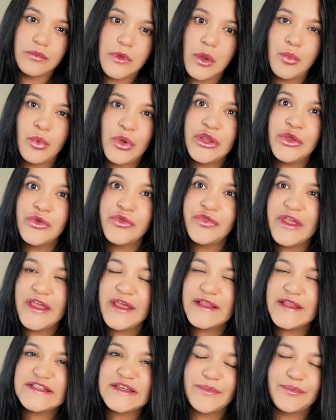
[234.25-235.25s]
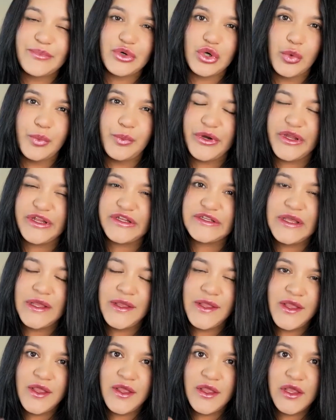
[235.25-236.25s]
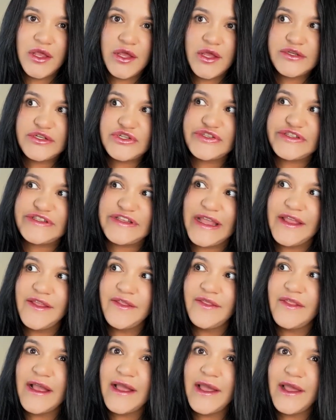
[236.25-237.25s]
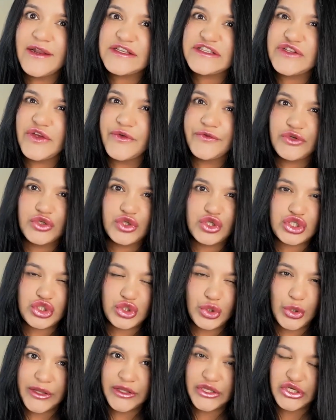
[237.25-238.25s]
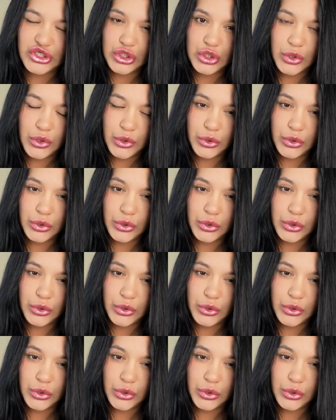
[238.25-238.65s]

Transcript: when you think it's appropriate to say that kind of stuff to a stranger.